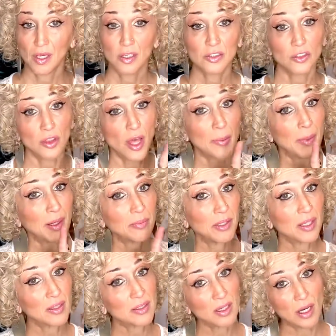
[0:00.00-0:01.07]
So that might be on
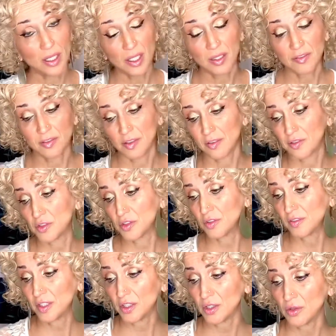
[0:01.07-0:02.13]
the docket for a future
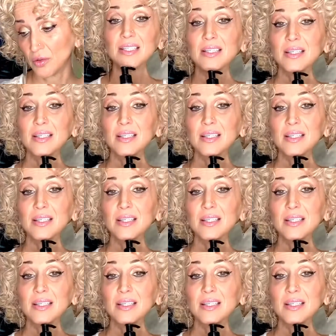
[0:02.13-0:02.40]
video.